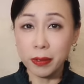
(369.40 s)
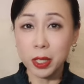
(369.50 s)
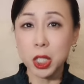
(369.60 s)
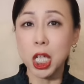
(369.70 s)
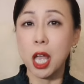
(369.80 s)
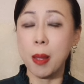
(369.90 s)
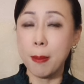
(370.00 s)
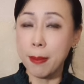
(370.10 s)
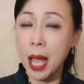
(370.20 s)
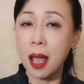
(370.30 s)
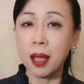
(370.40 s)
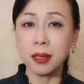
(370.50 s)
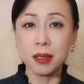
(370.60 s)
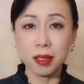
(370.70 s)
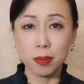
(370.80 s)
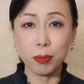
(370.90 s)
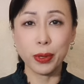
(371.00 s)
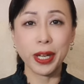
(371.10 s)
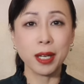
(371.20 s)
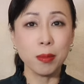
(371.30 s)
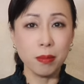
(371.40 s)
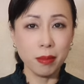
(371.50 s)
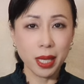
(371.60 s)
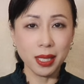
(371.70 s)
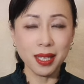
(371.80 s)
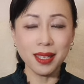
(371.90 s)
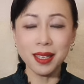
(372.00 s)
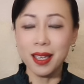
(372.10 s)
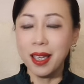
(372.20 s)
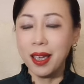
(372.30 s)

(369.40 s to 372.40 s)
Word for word: Vuitton Palm Spring Mini.